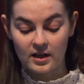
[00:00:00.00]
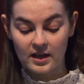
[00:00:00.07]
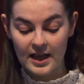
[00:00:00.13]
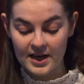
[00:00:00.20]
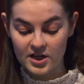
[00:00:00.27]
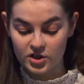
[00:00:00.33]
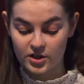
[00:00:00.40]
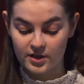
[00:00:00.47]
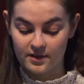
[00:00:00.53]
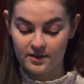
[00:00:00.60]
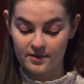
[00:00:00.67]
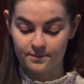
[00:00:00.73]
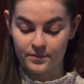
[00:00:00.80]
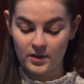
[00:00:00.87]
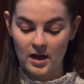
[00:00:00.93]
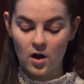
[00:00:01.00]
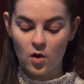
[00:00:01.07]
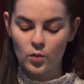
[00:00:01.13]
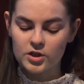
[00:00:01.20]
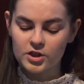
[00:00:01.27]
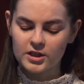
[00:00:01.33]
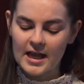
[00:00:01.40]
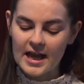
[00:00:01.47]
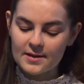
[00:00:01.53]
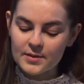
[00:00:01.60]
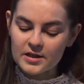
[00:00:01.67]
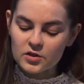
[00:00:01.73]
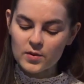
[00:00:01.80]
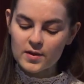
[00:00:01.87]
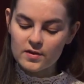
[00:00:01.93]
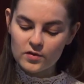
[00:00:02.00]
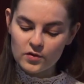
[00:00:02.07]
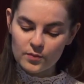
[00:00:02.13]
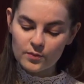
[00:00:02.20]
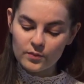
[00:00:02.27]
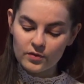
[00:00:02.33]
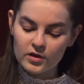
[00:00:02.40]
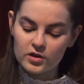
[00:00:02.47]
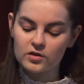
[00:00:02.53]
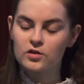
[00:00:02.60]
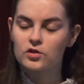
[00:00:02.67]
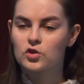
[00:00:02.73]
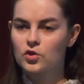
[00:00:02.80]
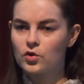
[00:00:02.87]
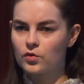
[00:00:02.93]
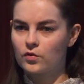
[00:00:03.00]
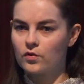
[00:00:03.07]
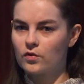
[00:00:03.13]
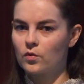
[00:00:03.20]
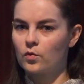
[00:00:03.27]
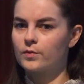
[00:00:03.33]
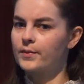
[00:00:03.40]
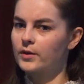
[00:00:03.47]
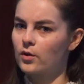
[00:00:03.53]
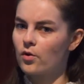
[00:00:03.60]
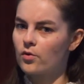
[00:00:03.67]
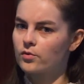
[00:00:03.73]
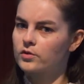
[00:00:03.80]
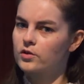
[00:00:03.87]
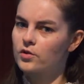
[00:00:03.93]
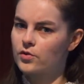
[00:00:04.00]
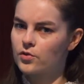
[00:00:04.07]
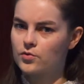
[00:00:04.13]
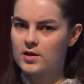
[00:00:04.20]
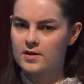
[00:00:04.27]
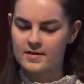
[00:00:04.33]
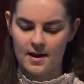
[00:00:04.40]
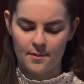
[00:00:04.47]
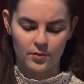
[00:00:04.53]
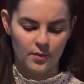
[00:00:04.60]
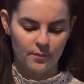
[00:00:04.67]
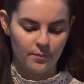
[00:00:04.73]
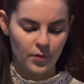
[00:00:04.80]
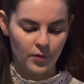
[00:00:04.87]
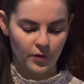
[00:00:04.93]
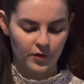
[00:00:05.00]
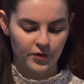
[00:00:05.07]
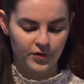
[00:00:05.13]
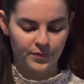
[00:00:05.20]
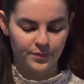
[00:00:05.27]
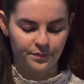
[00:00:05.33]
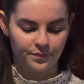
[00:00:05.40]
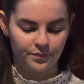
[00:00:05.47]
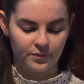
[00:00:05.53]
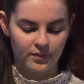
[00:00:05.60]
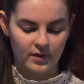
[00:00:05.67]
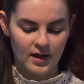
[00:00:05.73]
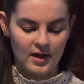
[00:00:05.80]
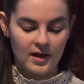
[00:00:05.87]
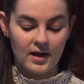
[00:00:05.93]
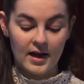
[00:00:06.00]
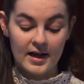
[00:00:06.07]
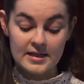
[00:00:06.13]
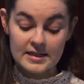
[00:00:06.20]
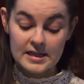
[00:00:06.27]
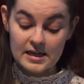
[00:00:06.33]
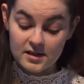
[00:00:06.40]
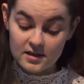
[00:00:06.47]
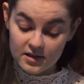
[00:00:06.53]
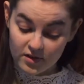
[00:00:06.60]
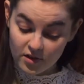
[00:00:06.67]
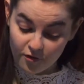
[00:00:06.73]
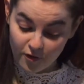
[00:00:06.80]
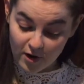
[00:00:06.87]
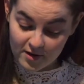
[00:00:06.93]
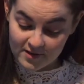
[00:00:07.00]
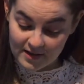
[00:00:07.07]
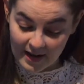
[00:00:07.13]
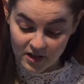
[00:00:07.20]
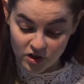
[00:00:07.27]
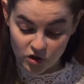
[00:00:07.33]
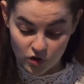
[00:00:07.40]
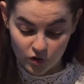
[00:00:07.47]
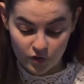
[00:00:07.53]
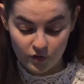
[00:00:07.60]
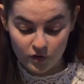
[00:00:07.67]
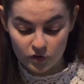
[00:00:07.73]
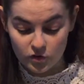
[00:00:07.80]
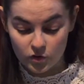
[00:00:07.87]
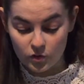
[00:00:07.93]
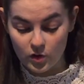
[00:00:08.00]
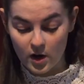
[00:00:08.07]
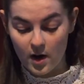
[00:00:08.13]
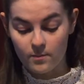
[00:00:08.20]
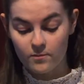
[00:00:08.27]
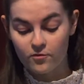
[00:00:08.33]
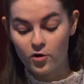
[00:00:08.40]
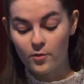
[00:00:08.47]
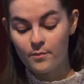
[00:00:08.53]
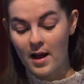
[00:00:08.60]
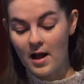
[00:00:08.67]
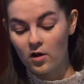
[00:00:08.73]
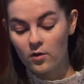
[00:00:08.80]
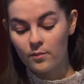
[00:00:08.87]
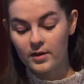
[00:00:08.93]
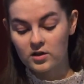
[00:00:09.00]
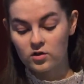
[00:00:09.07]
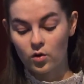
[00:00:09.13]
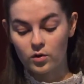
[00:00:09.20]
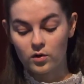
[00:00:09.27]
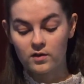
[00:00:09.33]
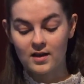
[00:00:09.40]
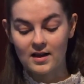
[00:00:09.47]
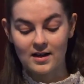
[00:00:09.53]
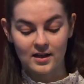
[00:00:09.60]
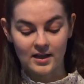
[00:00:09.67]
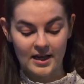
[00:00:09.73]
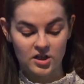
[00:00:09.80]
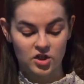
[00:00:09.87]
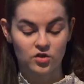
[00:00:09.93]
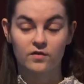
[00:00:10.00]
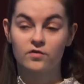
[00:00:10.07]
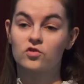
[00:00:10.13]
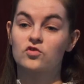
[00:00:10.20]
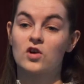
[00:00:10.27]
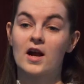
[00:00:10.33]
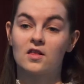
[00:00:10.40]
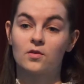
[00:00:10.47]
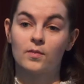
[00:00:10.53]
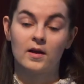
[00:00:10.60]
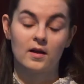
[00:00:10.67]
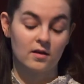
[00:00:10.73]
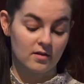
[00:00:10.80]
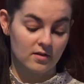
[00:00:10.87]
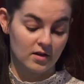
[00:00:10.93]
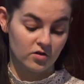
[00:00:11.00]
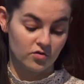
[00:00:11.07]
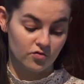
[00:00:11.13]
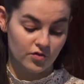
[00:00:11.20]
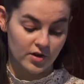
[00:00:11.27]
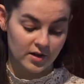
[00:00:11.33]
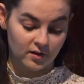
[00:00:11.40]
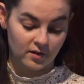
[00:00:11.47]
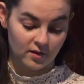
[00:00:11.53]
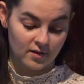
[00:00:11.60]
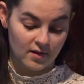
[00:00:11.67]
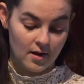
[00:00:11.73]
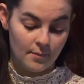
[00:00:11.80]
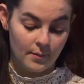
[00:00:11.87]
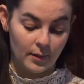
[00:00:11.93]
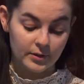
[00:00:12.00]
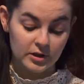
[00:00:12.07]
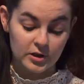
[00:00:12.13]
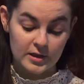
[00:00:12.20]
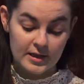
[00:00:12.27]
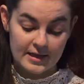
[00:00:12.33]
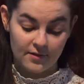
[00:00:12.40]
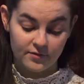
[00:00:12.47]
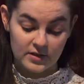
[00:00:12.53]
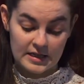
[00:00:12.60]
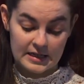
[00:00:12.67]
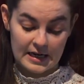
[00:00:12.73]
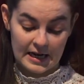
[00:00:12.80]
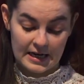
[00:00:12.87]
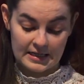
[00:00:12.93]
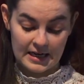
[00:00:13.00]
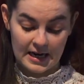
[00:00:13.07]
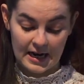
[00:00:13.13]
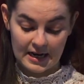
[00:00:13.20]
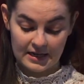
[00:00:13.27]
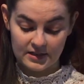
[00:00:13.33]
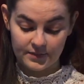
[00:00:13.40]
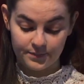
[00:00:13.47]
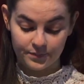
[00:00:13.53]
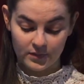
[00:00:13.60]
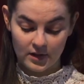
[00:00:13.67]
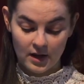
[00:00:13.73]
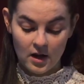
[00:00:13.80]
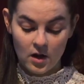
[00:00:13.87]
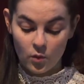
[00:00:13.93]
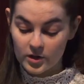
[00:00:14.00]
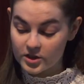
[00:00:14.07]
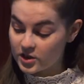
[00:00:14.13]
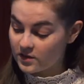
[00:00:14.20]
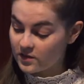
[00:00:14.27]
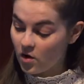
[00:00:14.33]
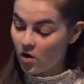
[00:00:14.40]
collections, which led me to assume that the tunes would belong to 3 separate books. Indeed, the first 9 tunes do come from Malcolm MacDonald's A Collection of Strathspeys and Reels, published in 1788, which is